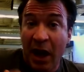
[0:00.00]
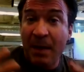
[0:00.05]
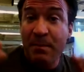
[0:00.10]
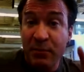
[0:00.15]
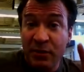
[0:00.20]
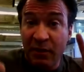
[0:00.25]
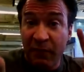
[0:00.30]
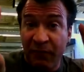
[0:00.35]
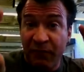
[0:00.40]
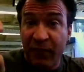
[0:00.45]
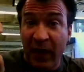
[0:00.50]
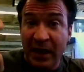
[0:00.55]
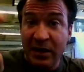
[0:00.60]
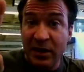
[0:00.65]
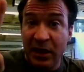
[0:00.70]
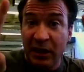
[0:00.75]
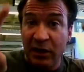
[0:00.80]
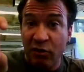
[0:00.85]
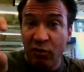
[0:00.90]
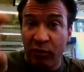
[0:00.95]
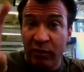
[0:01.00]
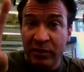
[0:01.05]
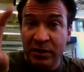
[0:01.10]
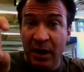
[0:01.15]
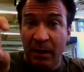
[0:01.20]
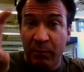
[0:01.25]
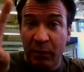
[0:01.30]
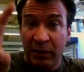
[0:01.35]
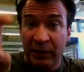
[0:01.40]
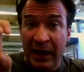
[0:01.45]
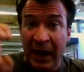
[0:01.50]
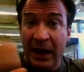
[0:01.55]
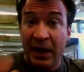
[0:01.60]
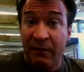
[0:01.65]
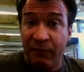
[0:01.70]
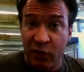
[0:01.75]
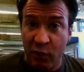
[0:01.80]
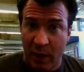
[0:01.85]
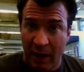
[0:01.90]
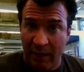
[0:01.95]
I'm defending your double
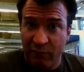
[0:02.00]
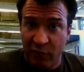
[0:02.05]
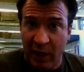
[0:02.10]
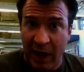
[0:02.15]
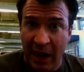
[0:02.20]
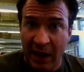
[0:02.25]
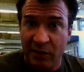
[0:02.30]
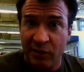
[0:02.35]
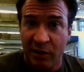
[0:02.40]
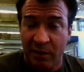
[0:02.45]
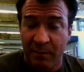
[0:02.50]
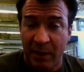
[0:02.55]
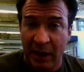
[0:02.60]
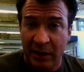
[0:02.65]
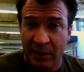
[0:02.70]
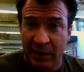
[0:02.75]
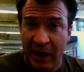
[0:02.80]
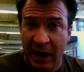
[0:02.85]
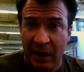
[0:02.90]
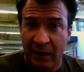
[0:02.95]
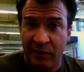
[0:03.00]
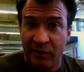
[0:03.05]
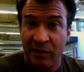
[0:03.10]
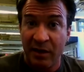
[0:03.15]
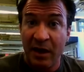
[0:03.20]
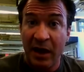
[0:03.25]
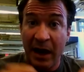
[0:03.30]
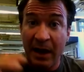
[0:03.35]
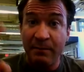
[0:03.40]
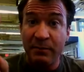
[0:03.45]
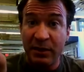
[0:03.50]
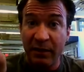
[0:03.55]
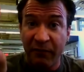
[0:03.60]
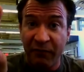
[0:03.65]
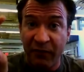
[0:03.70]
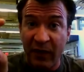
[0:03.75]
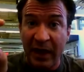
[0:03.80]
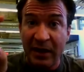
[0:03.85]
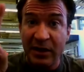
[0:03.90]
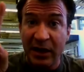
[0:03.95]
leg if you have your hands on my legs. Right. I'm
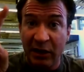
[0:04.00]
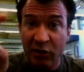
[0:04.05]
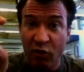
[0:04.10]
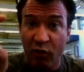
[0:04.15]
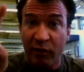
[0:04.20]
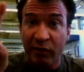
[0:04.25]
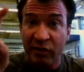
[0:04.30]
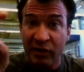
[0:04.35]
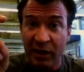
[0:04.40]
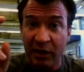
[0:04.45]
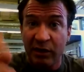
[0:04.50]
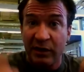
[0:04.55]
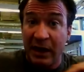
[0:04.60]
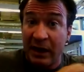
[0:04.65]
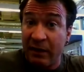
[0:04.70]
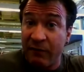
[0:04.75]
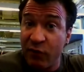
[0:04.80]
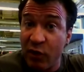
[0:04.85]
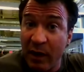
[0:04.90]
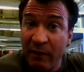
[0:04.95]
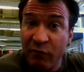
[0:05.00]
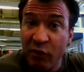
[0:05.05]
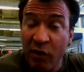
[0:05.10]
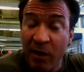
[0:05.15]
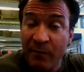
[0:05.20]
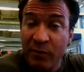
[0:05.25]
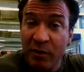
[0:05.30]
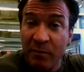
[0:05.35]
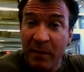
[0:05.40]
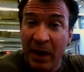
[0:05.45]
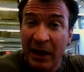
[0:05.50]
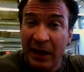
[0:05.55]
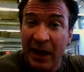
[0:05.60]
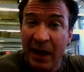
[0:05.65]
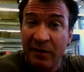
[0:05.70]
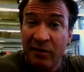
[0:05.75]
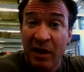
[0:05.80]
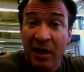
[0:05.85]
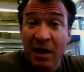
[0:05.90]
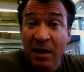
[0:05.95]
defending your single leg if you have your arms on my
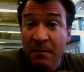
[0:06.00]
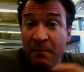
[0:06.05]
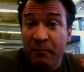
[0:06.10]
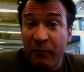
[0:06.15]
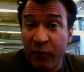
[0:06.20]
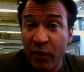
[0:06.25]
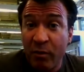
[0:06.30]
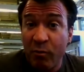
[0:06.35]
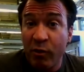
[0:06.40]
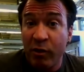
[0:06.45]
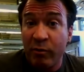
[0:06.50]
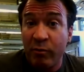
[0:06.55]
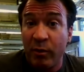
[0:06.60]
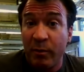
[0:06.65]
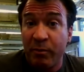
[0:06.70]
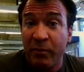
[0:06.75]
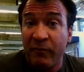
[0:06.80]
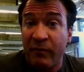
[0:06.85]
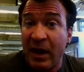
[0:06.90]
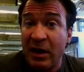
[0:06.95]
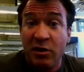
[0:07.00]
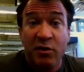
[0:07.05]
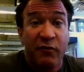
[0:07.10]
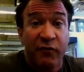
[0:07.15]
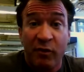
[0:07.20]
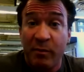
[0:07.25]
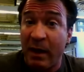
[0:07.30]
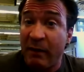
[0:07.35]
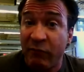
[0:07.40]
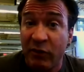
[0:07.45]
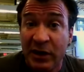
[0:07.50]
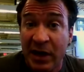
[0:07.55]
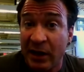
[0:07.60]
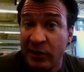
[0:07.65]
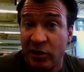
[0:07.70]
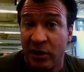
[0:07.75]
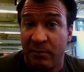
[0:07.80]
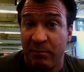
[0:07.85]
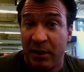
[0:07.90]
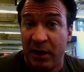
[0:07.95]
legs. Footwork will prevent you from ever
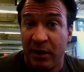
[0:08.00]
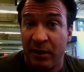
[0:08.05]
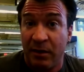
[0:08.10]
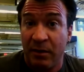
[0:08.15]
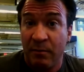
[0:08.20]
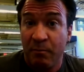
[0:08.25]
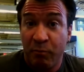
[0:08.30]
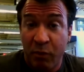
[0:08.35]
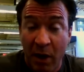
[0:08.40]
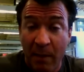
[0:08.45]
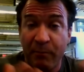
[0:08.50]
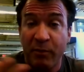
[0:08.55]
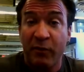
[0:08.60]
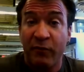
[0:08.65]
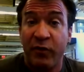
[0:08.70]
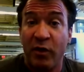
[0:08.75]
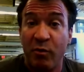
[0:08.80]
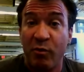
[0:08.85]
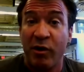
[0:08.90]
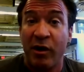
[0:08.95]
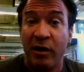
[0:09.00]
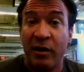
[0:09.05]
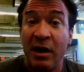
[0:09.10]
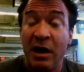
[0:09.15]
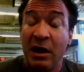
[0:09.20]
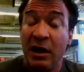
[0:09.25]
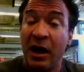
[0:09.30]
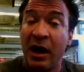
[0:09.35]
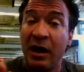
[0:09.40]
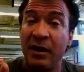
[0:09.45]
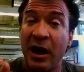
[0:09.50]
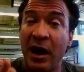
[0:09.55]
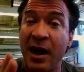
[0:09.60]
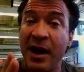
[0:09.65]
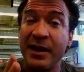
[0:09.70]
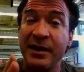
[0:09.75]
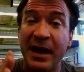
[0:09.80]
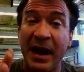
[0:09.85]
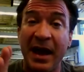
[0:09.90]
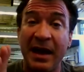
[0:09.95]
touching me. Proper footwork.
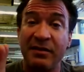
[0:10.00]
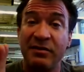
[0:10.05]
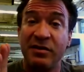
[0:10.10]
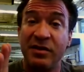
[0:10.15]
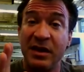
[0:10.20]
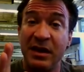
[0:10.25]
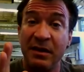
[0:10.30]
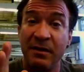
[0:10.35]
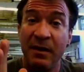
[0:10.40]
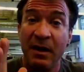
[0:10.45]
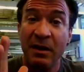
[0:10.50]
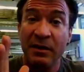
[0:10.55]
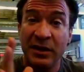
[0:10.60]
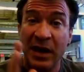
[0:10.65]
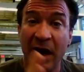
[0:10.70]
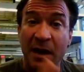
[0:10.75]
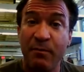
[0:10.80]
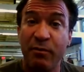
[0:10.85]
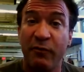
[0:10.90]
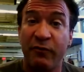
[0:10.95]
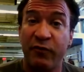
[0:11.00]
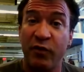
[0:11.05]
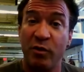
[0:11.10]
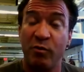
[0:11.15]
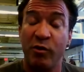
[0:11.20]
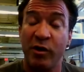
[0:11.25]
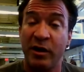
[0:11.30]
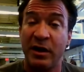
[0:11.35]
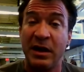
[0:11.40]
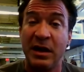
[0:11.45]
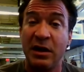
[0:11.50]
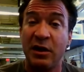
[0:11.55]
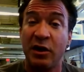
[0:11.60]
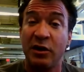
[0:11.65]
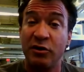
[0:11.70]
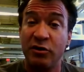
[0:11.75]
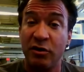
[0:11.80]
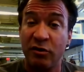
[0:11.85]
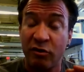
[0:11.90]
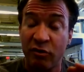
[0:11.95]
Hunt has the type of footwork he
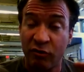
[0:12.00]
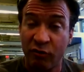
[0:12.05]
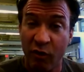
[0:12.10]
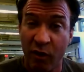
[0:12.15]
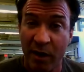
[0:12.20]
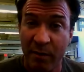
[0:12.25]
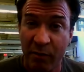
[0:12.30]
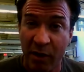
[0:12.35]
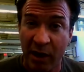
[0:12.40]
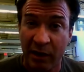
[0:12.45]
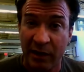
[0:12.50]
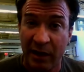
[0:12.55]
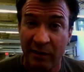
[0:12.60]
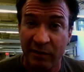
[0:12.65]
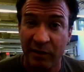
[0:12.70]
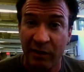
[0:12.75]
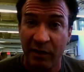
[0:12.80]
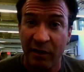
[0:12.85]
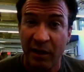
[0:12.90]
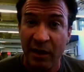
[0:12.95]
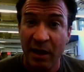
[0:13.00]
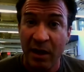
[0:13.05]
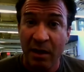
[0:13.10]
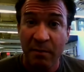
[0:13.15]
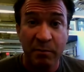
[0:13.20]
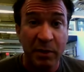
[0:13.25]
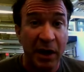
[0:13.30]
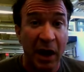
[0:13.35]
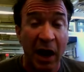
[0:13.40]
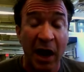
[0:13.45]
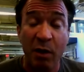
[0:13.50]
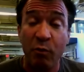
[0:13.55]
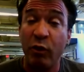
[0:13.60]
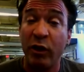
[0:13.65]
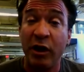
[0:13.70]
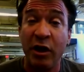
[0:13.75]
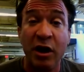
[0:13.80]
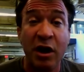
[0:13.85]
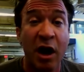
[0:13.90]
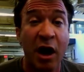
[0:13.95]
can destroy Brock Lesnar. But I
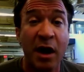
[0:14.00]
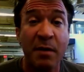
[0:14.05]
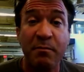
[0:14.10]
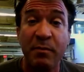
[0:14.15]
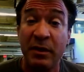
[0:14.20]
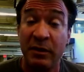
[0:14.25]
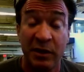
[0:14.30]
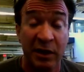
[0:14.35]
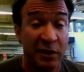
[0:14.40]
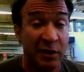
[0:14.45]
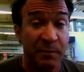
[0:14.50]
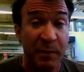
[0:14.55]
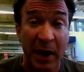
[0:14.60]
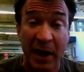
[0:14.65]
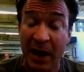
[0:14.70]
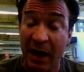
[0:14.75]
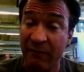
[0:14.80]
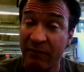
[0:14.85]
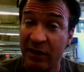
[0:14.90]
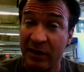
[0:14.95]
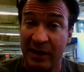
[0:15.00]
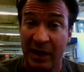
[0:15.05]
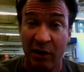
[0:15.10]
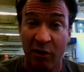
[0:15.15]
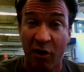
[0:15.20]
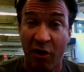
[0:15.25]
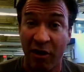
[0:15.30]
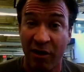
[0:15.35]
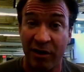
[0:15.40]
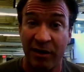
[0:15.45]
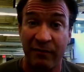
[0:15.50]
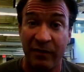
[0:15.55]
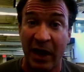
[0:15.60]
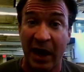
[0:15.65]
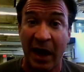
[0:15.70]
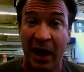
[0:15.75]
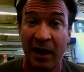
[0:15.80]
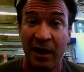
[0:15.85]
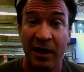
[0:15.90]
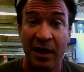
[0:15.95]
would not, despite having said all of
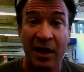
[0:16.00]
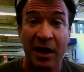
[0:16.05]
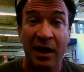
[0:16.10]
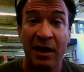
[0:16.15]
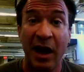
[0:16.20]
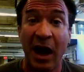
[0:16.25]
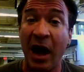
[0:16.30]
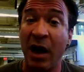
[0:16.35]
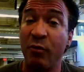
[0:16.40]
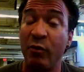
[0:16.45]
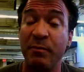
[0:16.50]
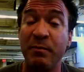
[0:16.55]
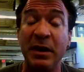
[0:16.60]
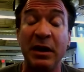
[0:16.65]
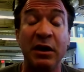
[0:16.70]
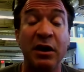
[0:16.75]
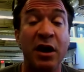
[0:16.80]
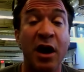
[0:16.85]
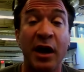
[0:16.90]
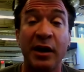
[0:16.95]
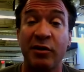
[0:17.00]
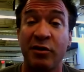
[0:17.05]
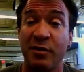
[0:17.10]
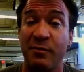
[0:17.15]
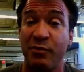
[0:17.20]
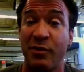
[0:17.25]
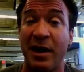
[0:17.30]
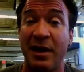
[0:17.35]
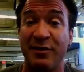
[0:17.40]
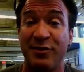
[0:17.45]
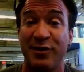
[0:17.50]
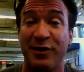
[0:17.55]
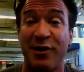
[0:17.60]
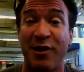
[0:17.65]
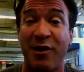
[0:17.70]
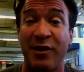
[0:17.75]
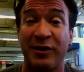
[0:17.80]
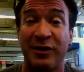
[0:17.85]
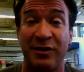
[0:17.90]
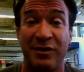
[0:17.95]
that, I would be not surprised
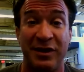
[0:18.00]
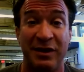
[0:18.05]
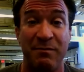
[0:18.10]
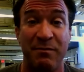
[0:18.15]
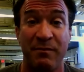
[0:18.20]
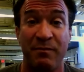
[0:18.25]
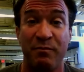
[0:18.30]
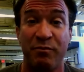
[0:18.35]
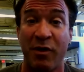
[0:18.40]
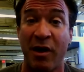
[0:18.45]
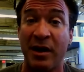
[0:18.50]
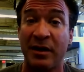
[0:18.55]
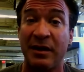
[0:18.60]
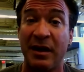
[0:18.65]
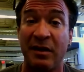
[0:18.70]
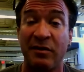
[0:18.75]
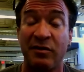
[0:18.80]
at all to see Brock